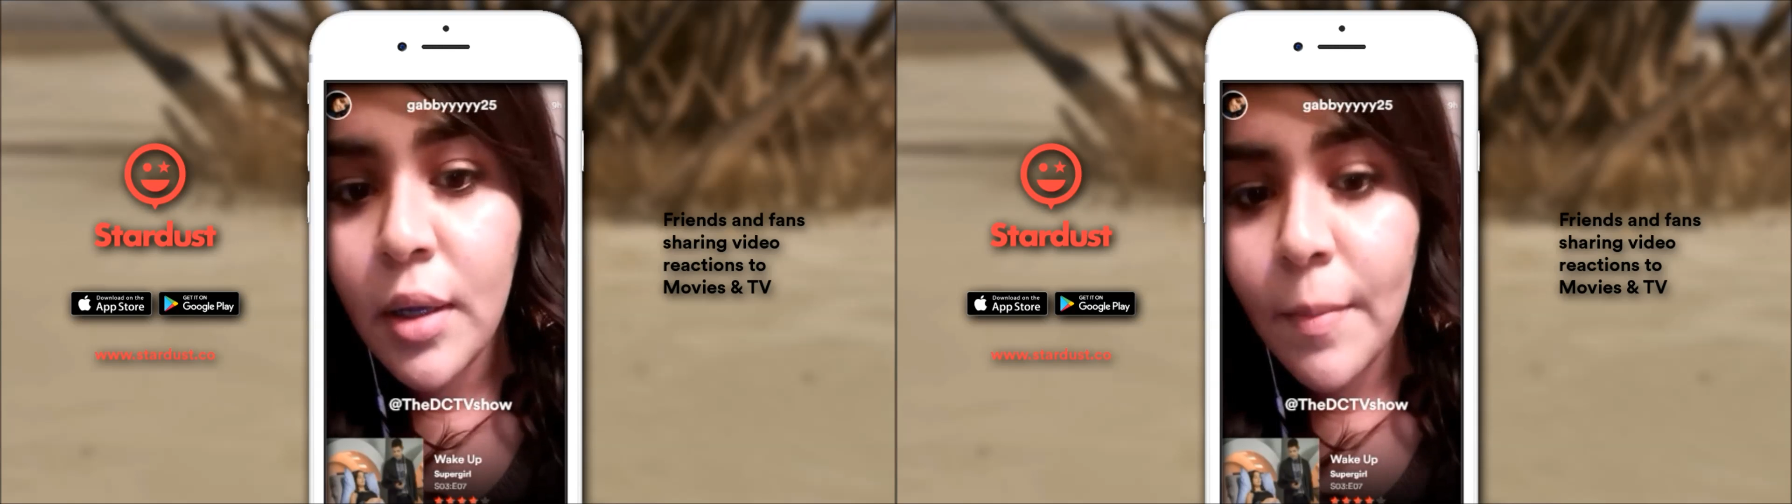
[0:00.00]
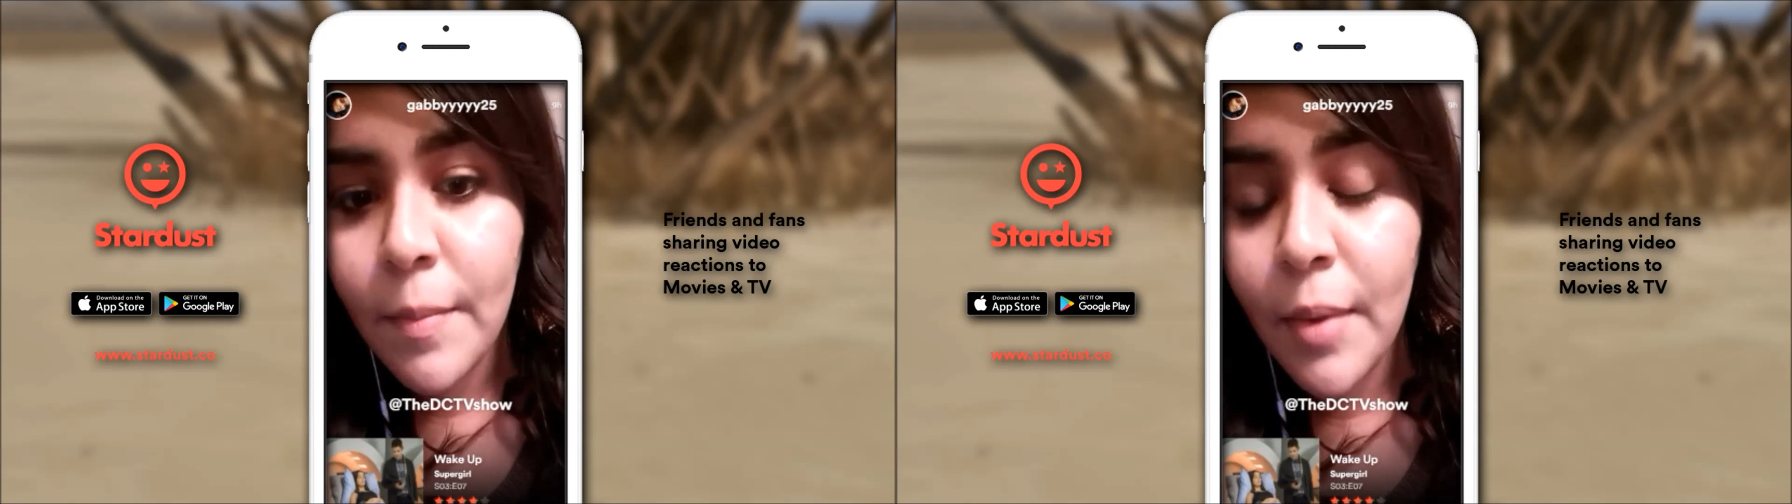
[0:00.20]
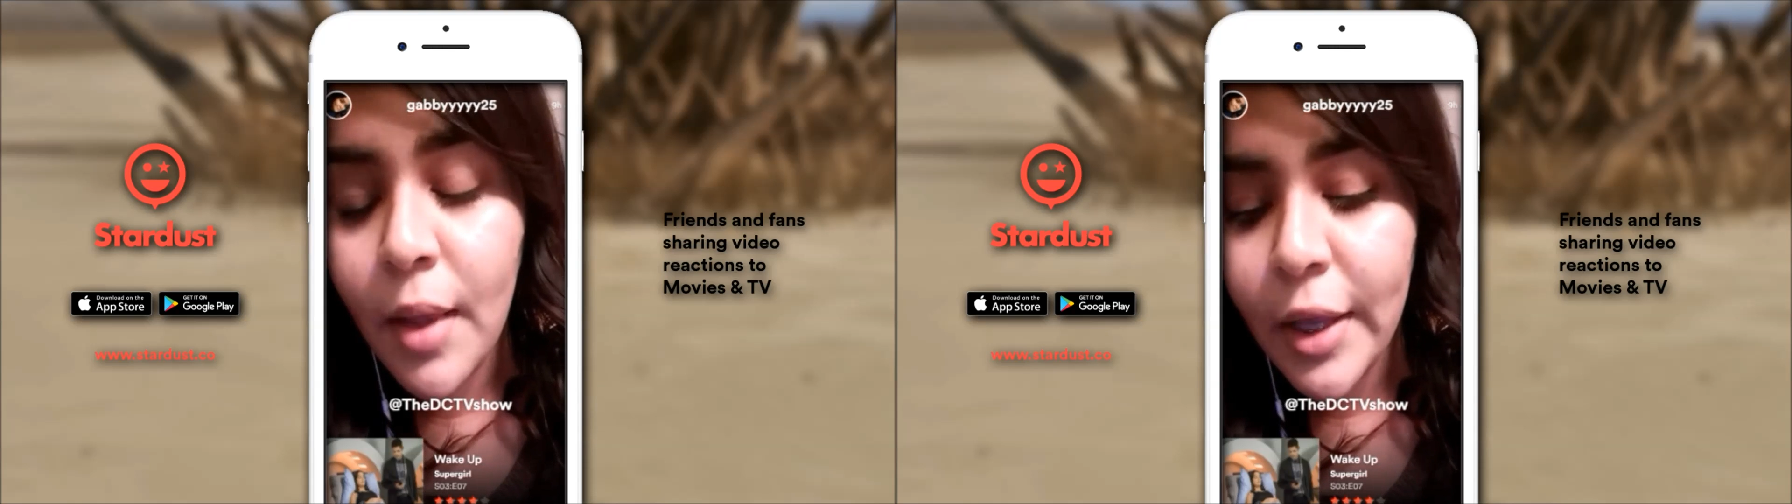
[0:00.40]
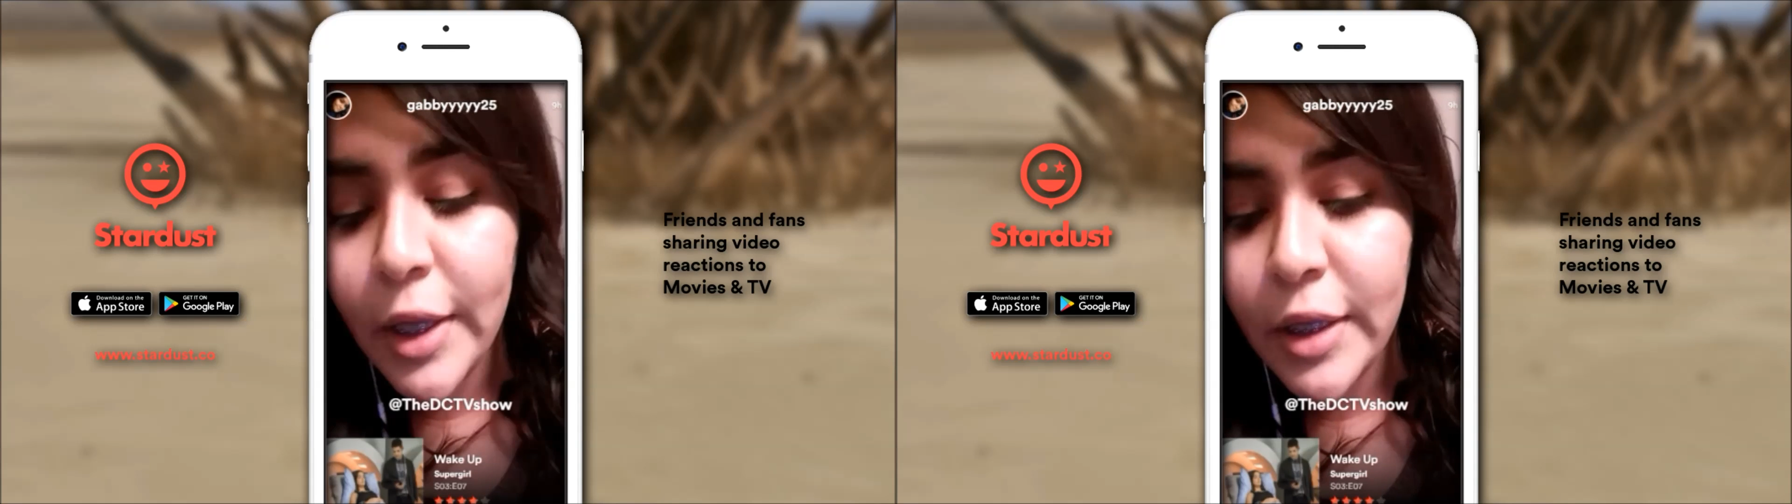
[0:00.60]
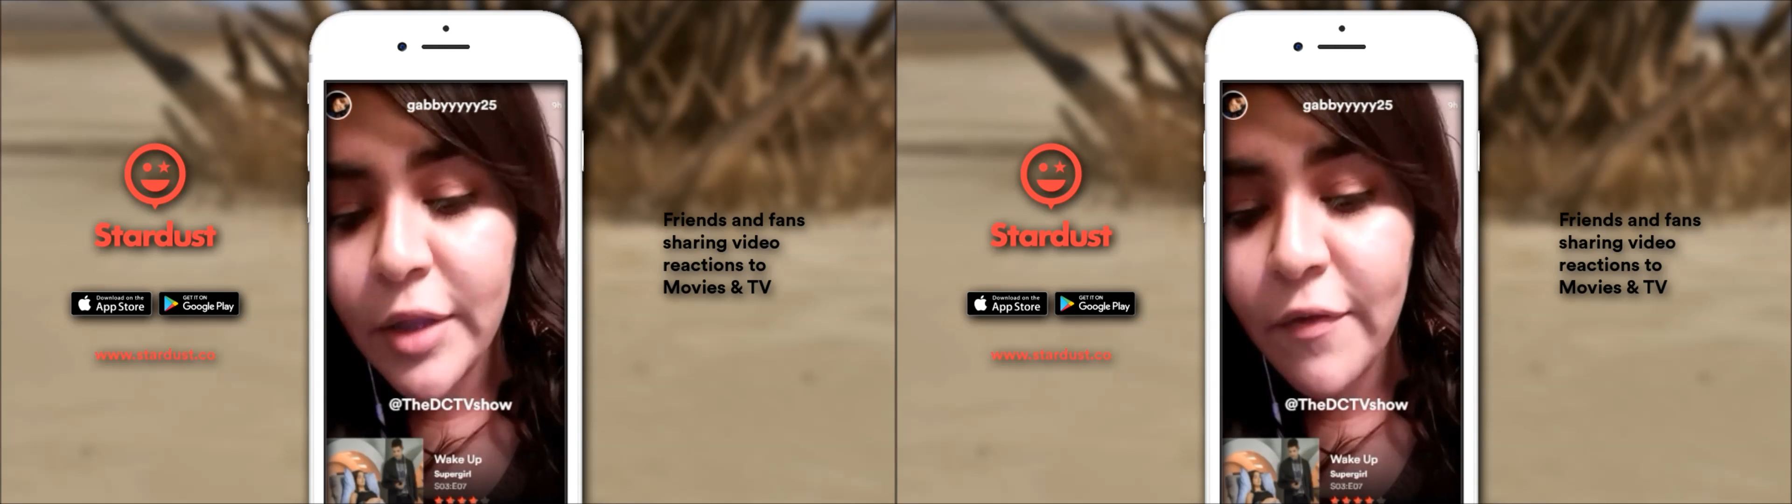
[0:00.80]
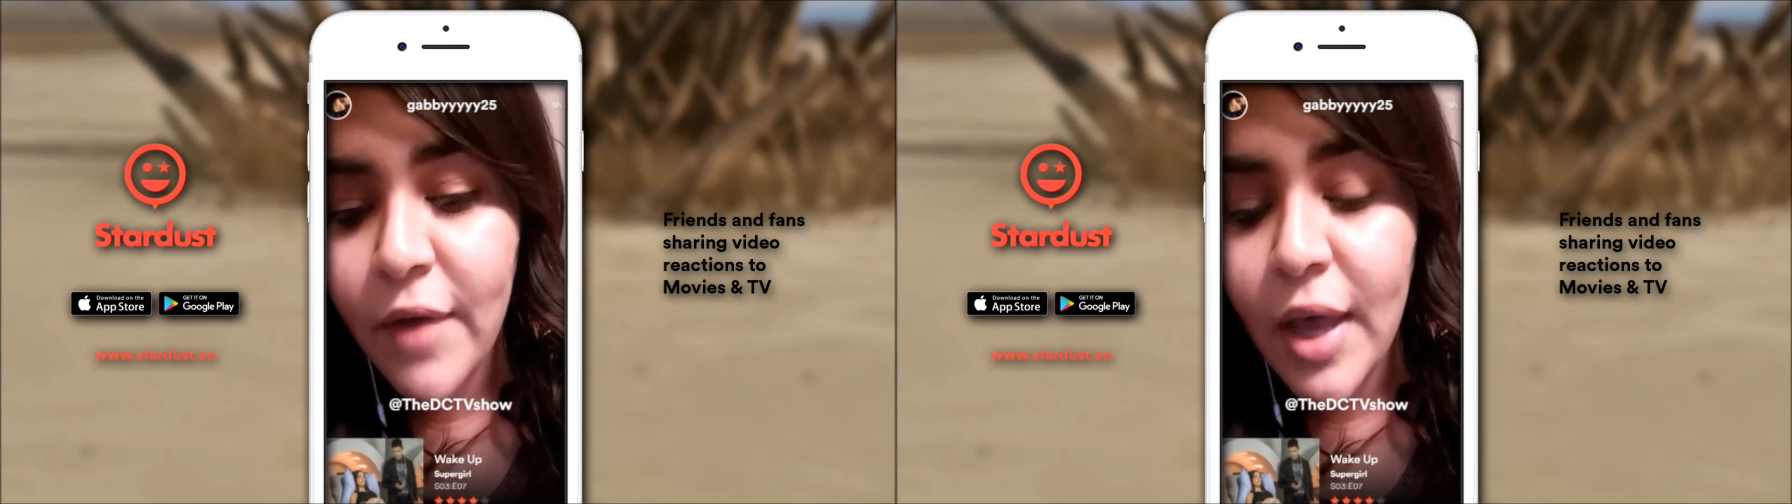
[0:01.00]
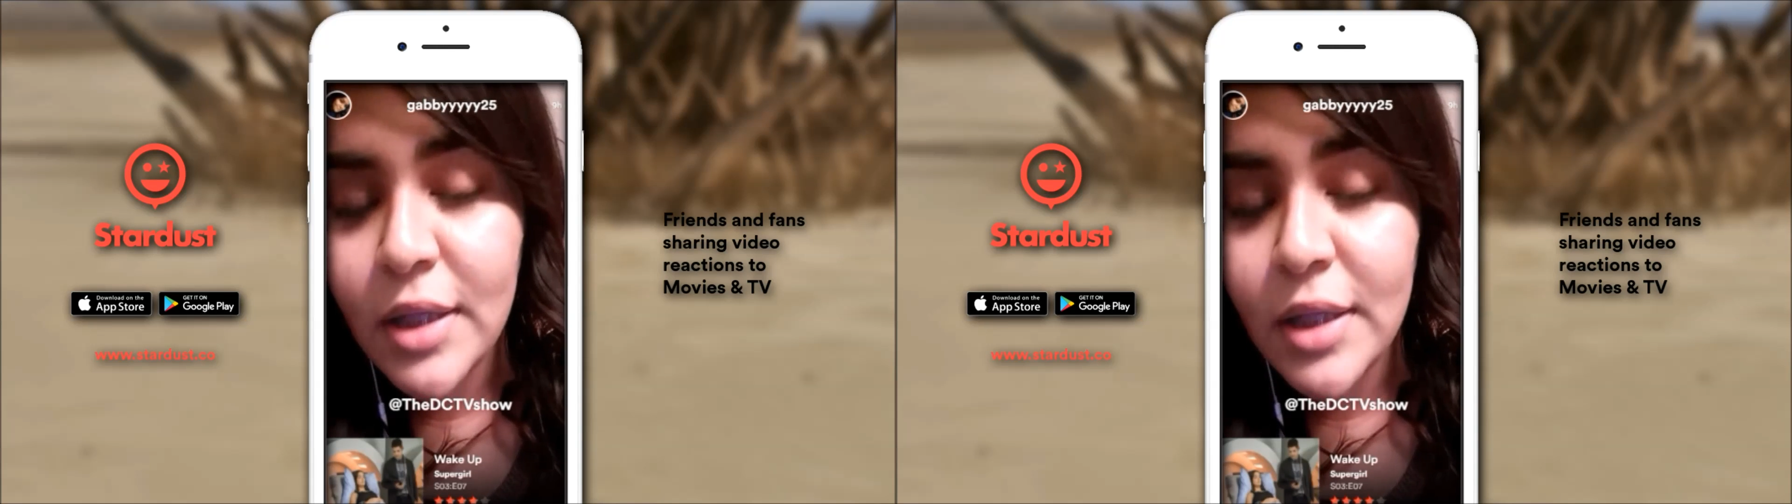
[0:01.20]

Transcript: by the fact